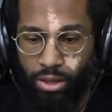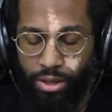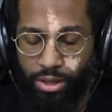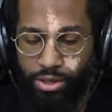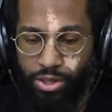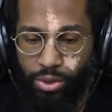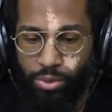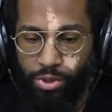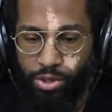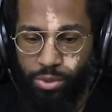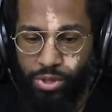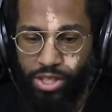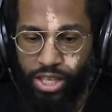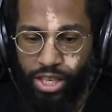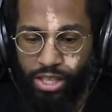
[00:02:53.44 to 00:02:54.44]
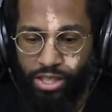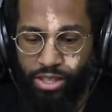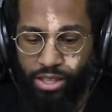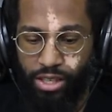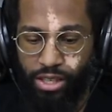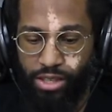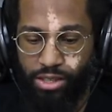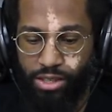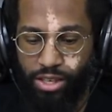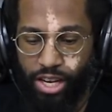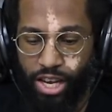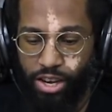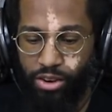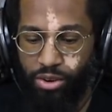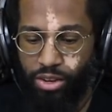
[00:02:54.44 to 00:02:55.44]
And so once we change this,
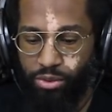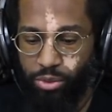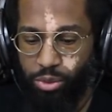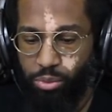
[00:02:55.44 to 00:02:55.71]
now if we